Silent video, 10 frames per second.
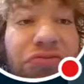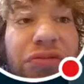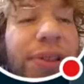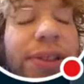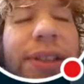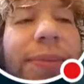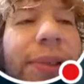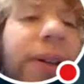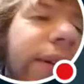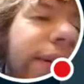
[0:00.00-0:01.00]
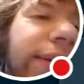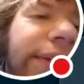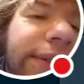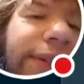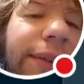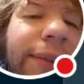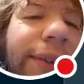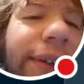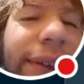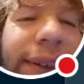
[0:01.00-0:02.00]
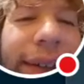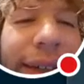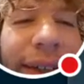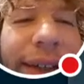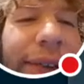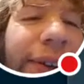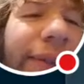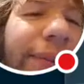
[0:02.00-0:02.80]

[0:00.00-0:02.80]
just keep doing it until their stamina's out, and then you win